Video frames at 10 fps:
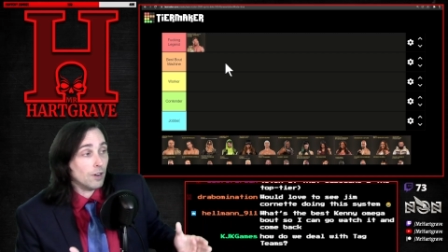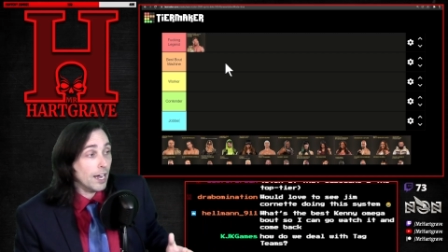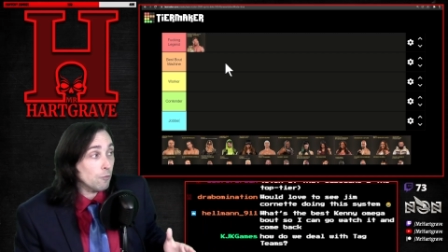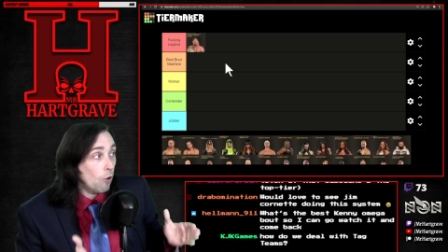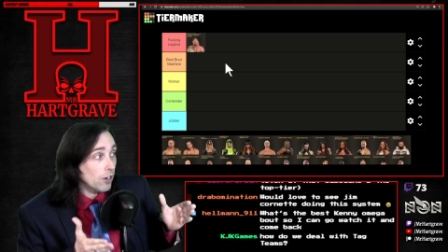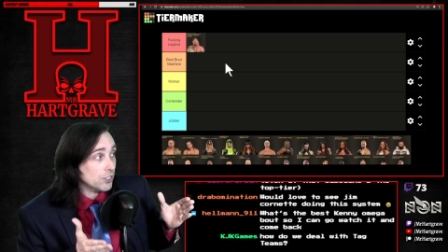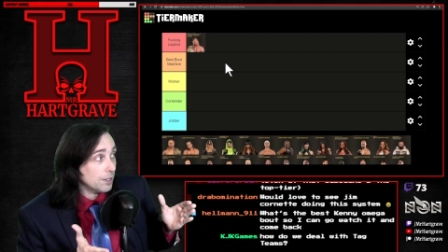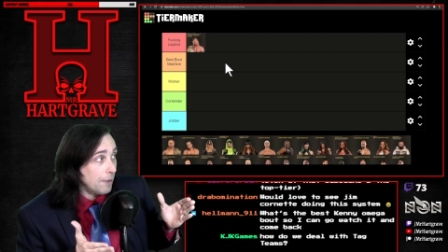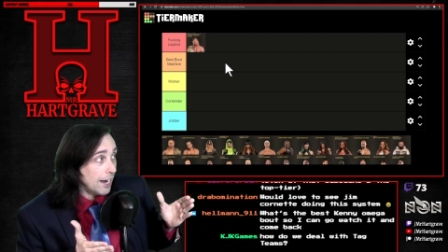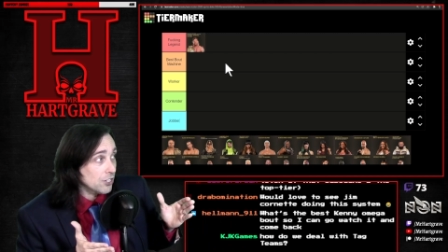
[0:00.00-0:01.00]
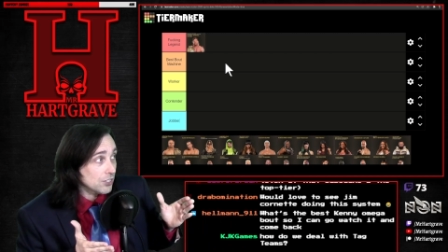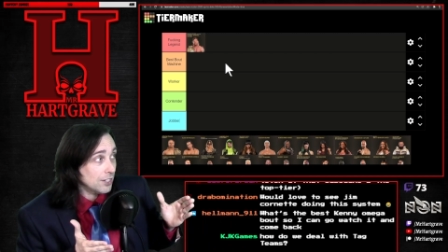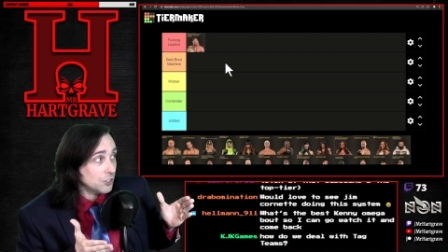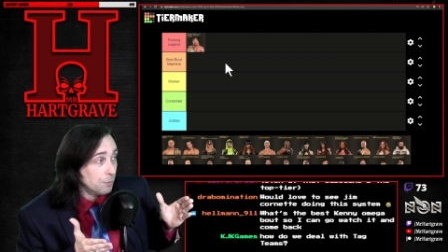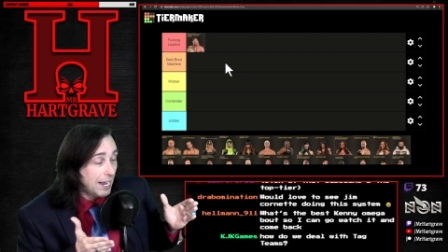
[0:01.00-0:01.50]
I've watched the matches in
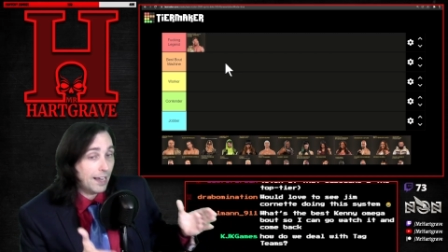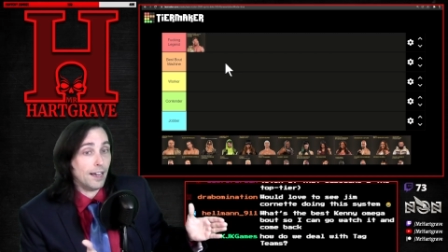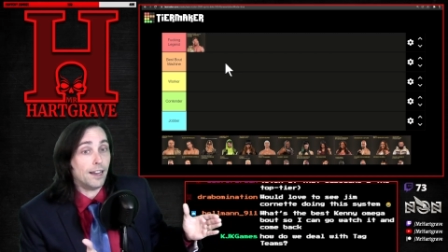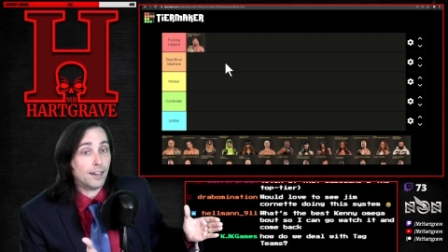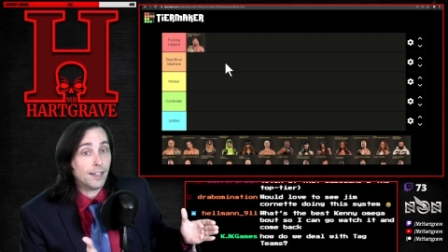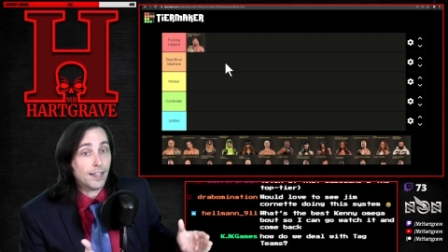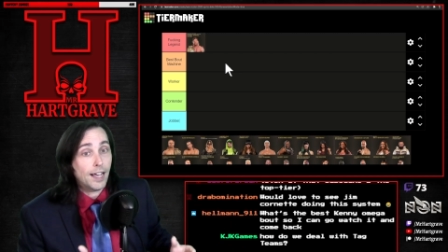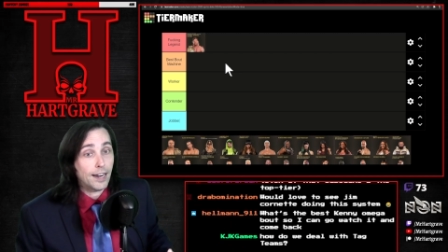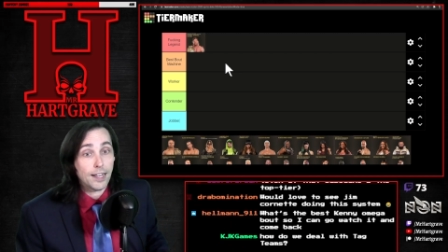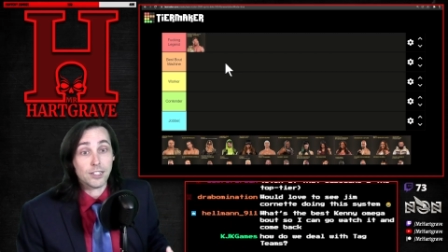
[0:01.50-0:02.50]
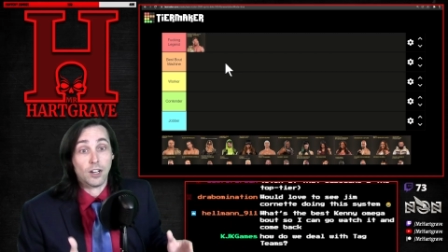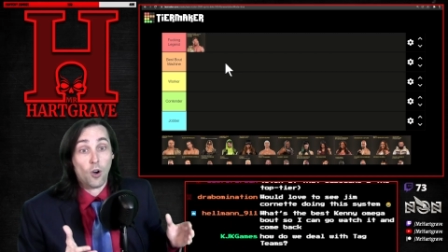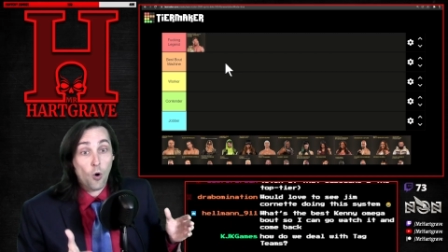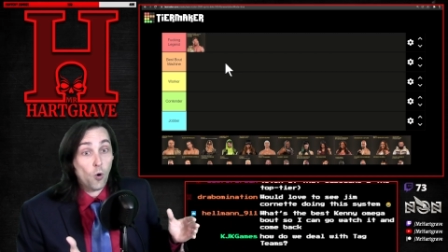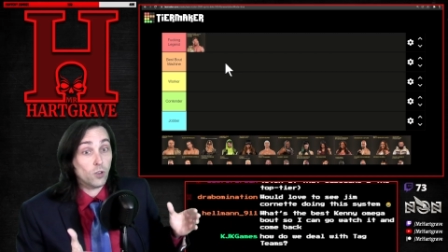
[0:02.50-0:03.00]
Japan, and I said,
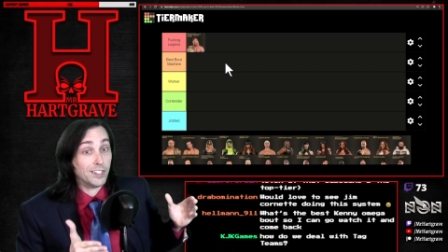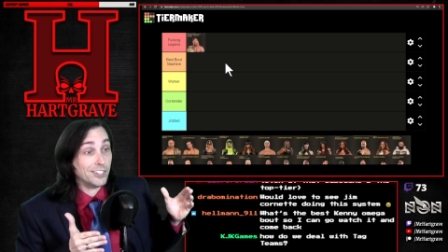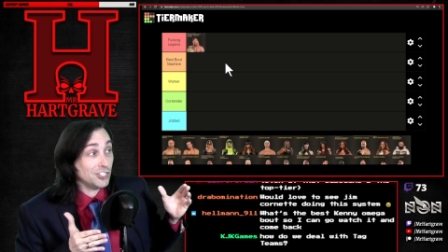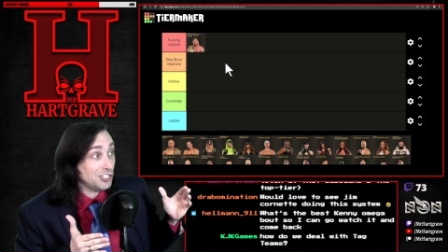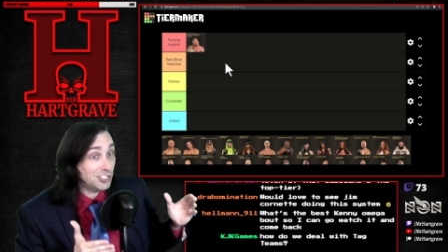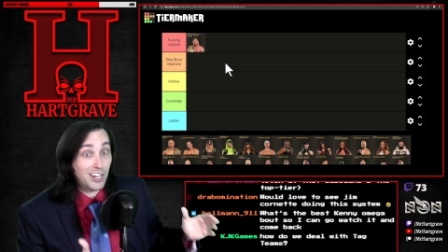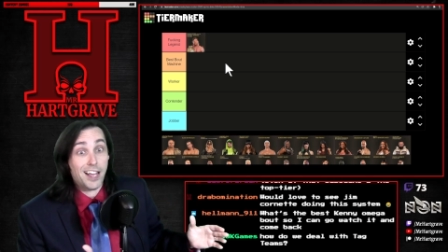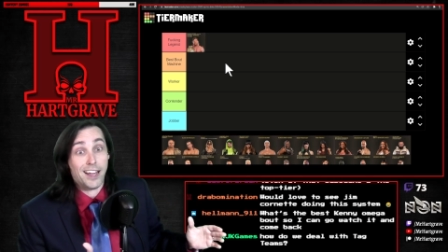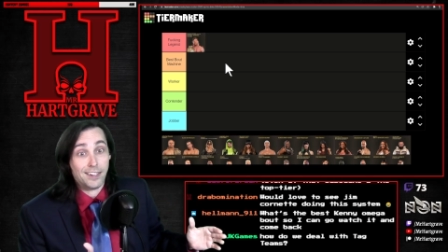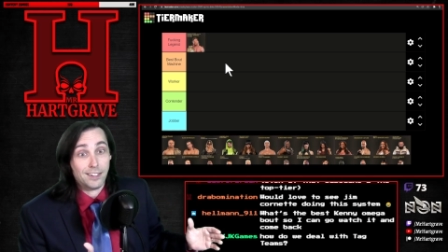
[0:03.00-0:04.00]
holy shit,